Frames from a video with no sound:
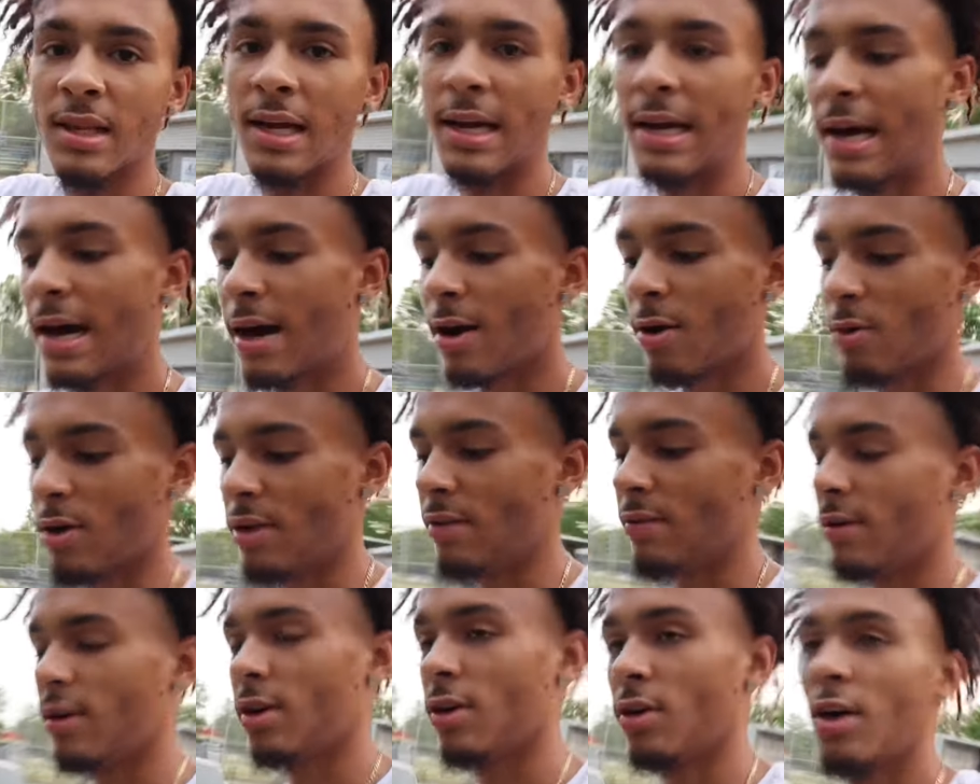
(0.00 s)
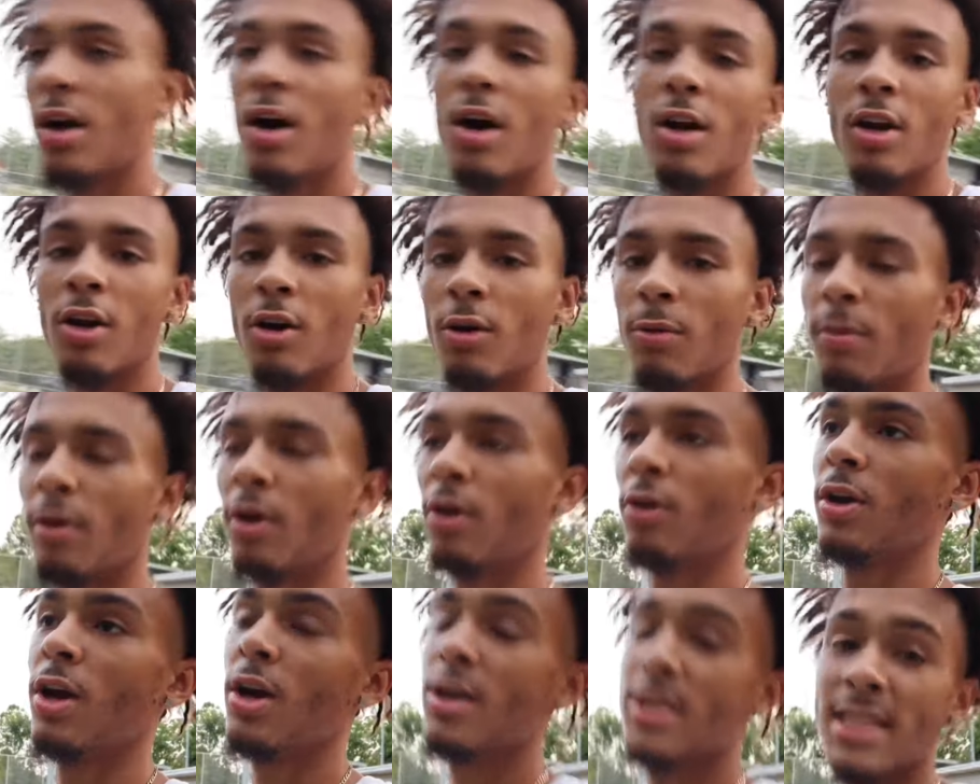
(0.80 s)
Like, I don't even know. Y'all know,
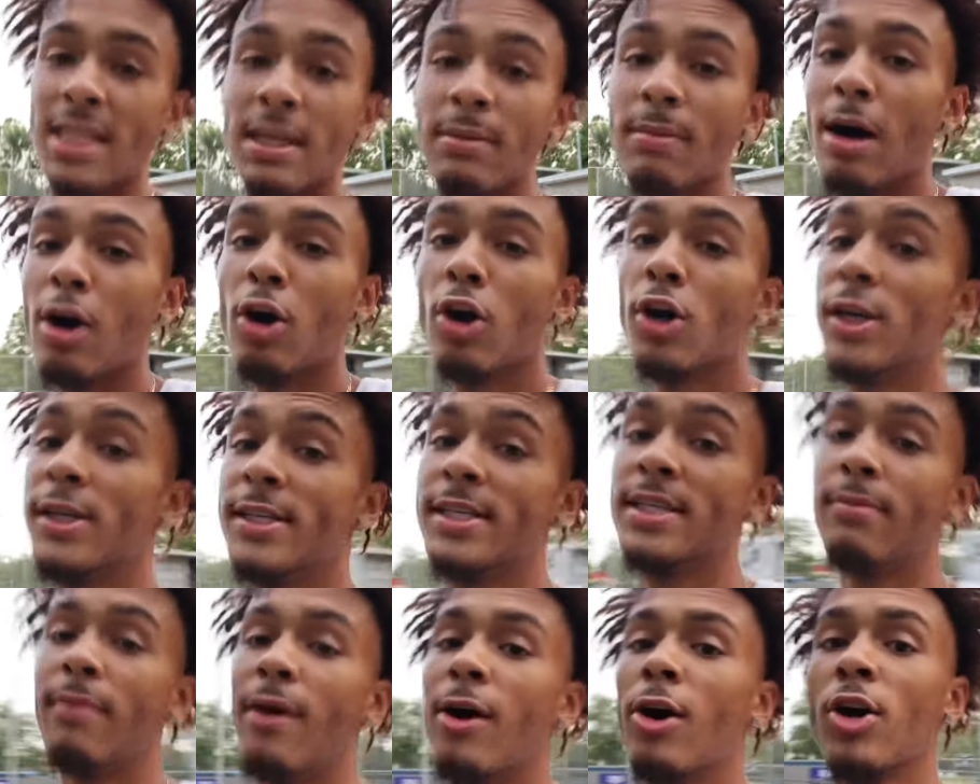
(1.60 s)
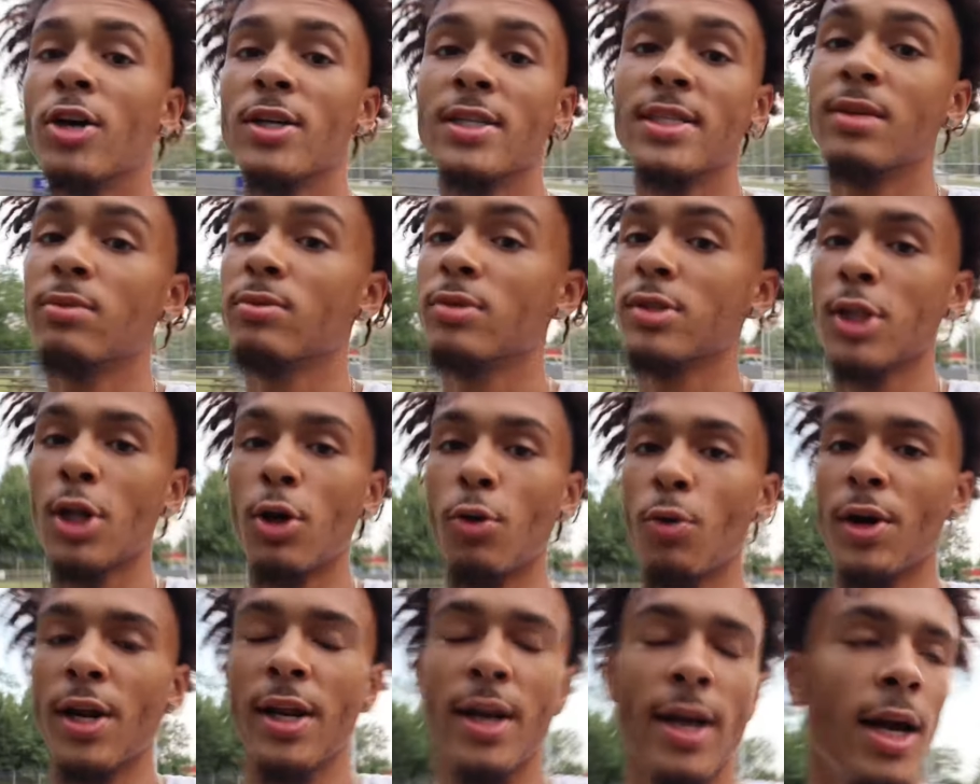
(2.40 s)
bro. Y'all see my RT. My RT was
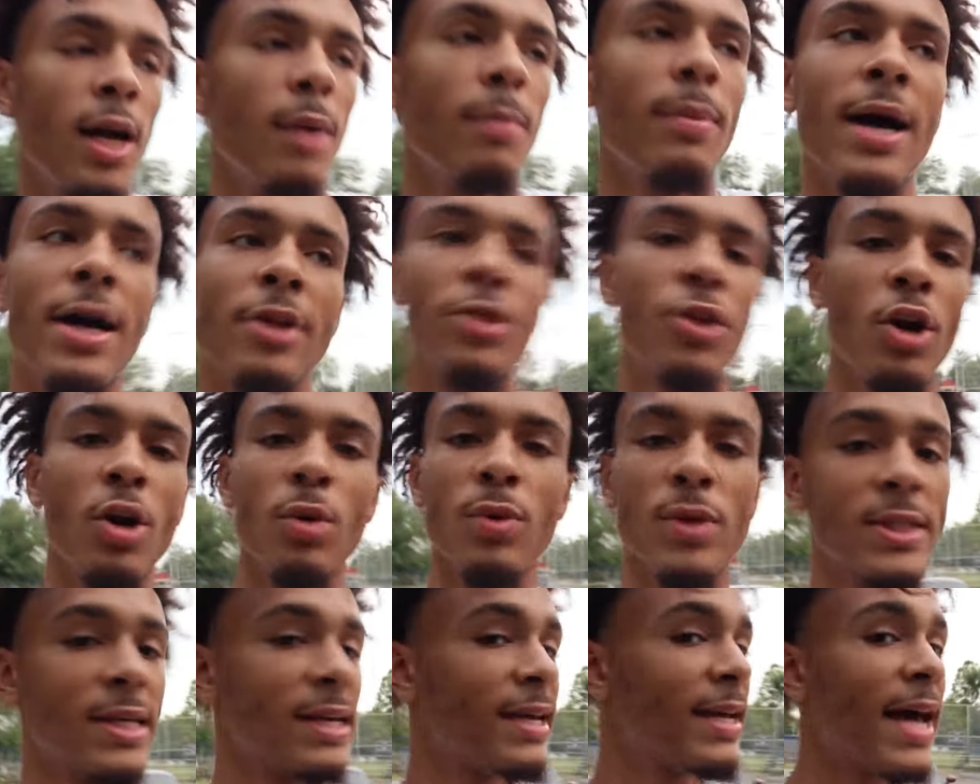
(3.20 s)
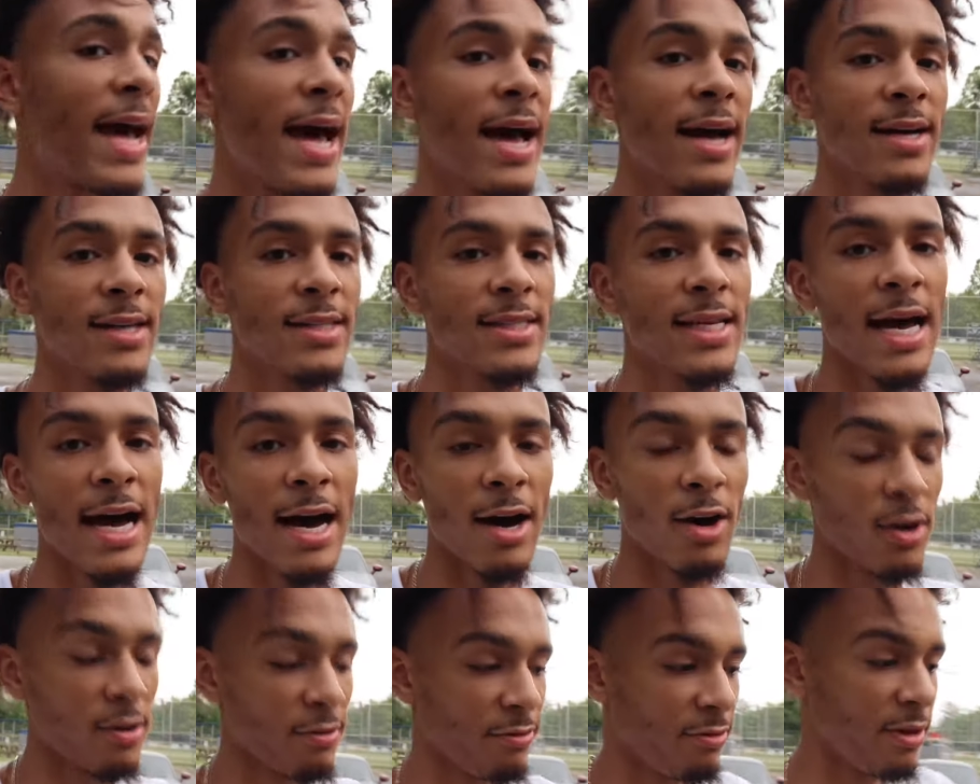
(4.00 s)
lowered, and everybody thought it was a cat because of
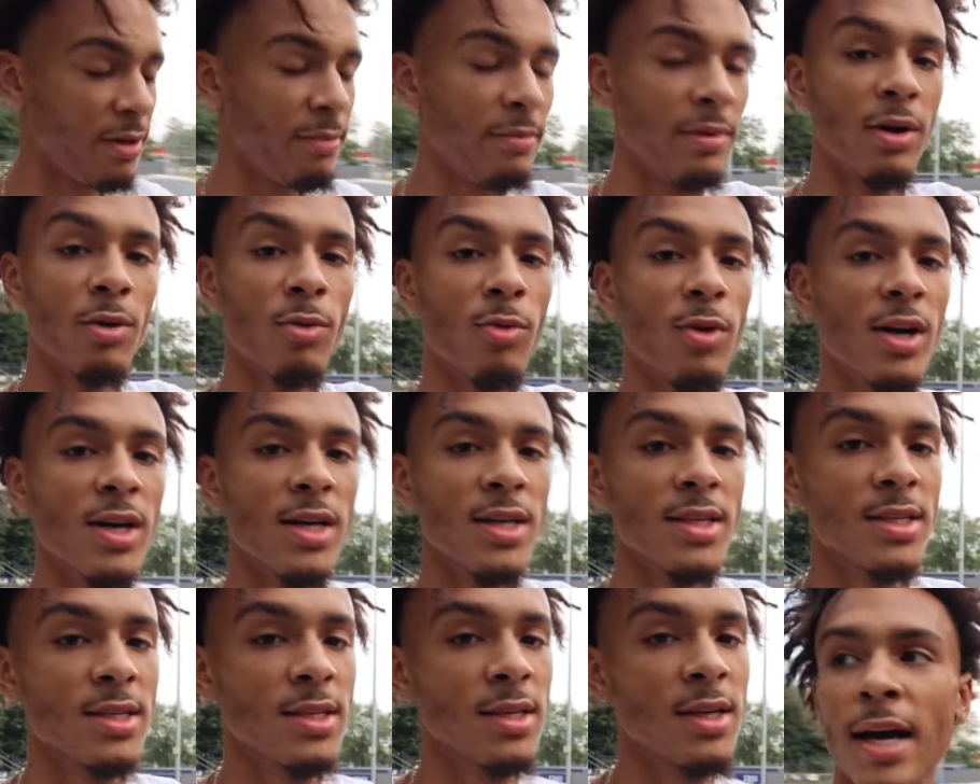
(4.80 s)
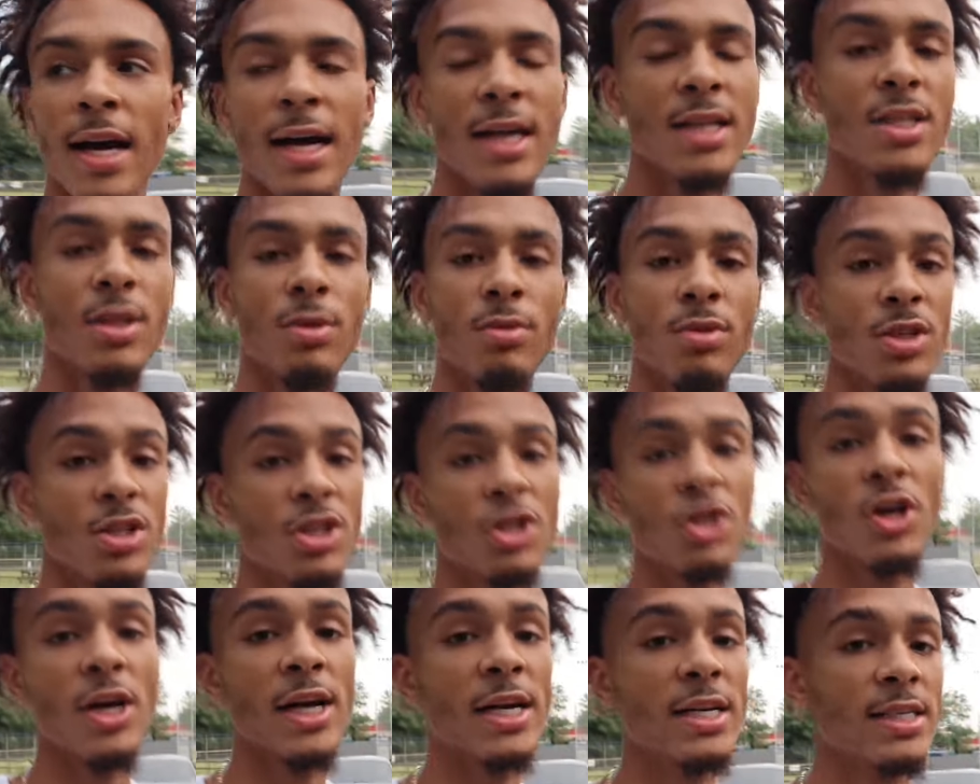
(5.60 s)
how the fitment was. That shit was
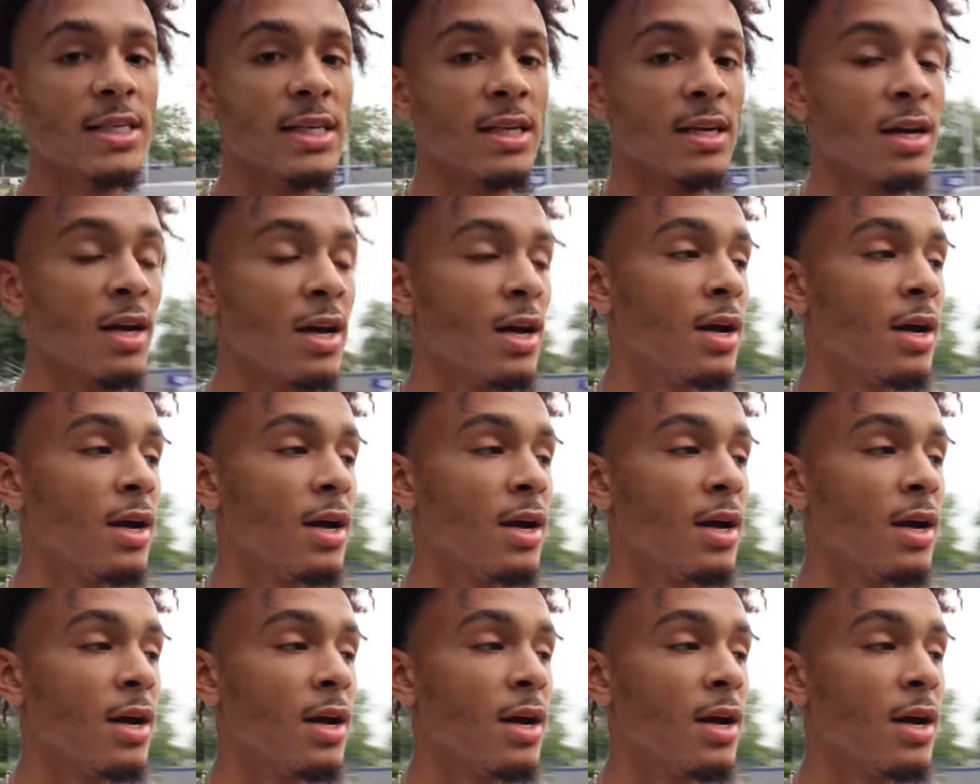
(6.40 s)
just crazy.